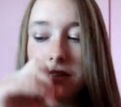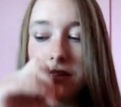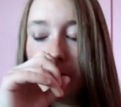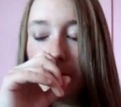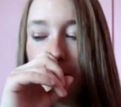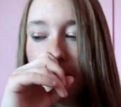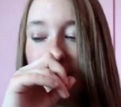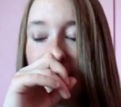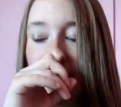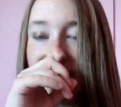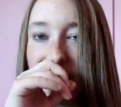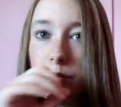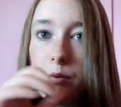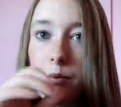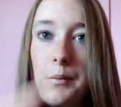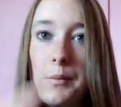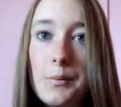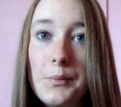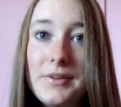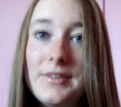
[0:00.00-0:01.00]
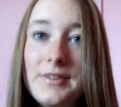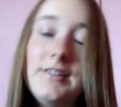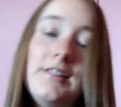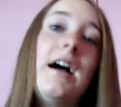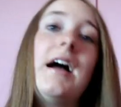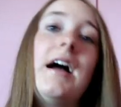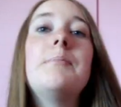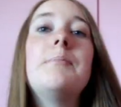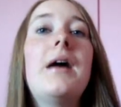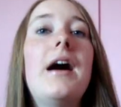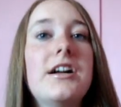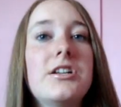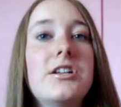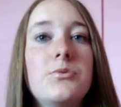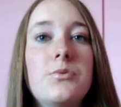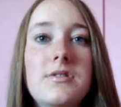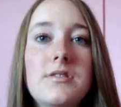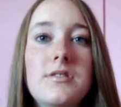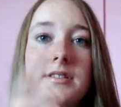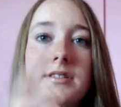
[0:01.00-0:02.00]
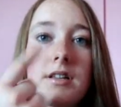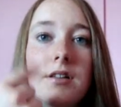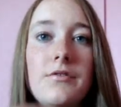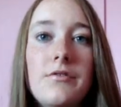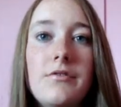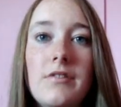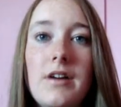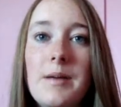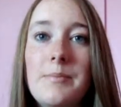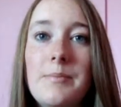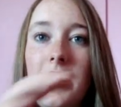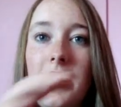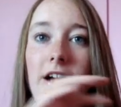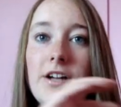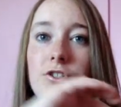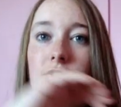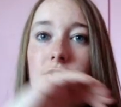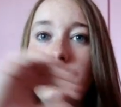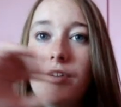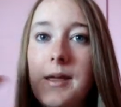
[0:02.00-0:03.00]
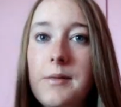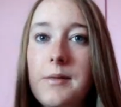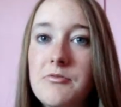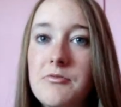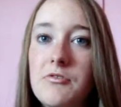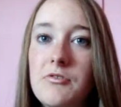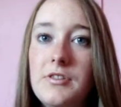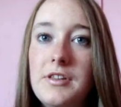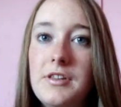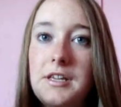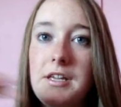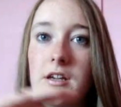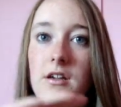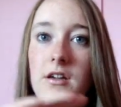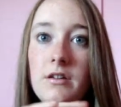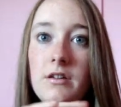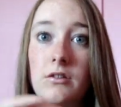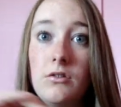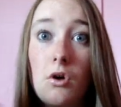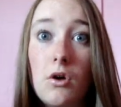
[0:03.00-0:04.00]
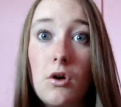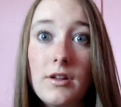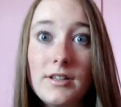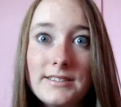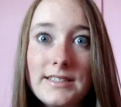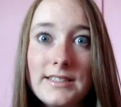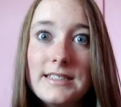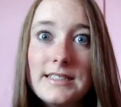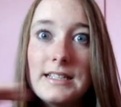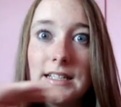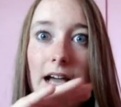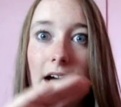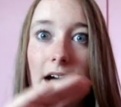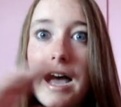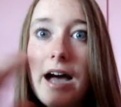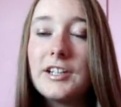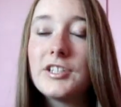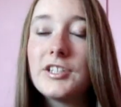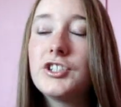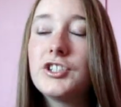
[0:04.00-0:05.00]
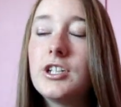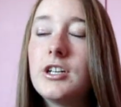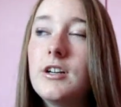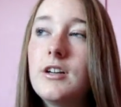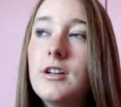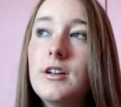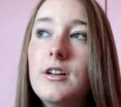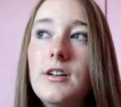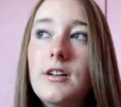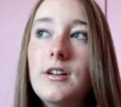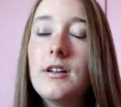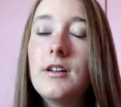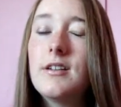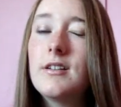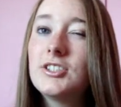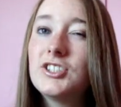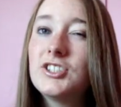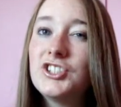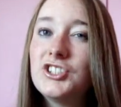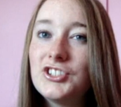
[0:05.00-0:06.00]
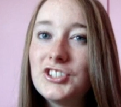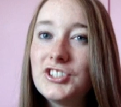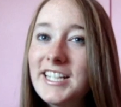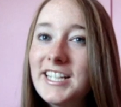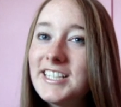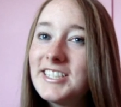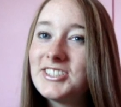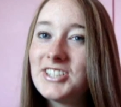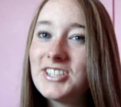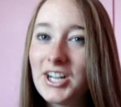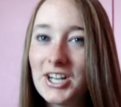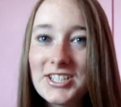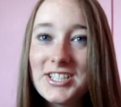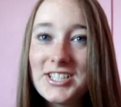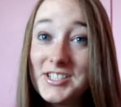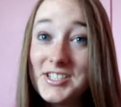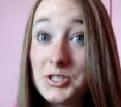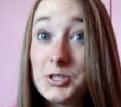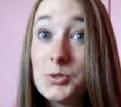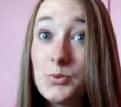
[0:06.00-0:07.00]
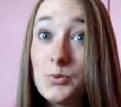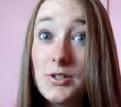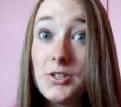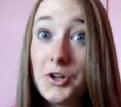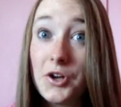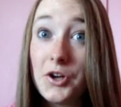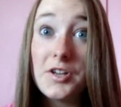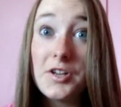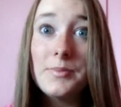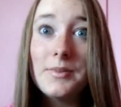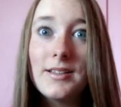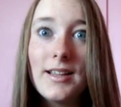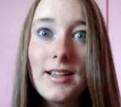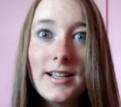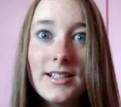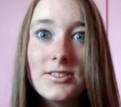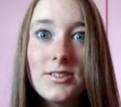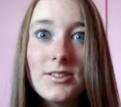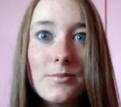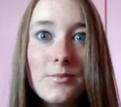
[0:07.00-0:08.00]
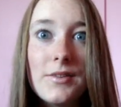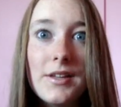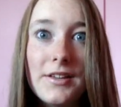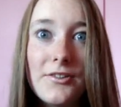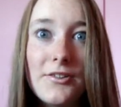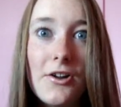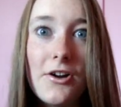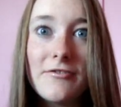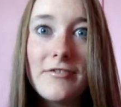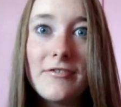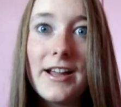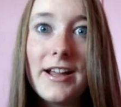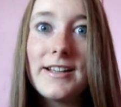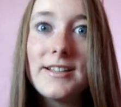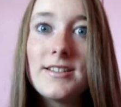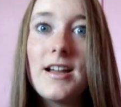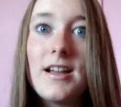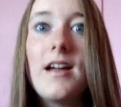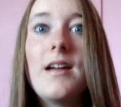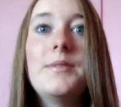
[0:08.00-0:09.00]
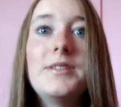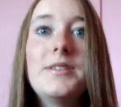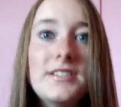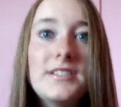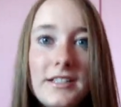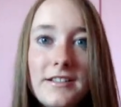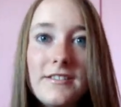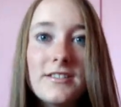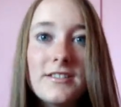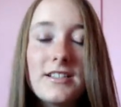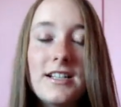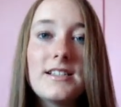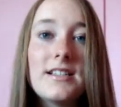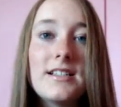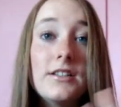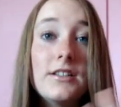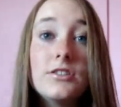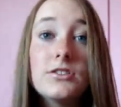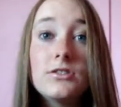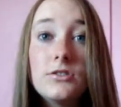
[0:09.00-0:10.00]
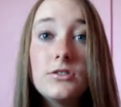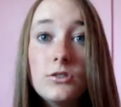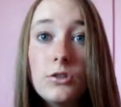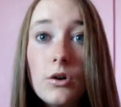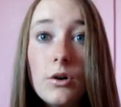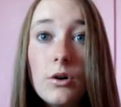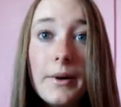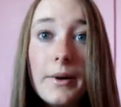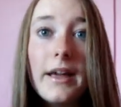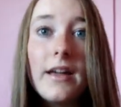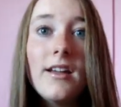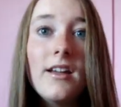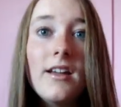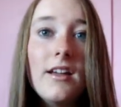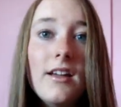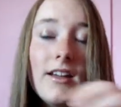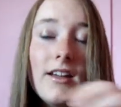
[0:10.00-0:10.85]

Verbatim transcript: then we had that woman with the eye patch, with the silver eye patch, who came through the non-existing hatch. She's starting to annoy me like something not right. I mean, seriously, it's like, just go away.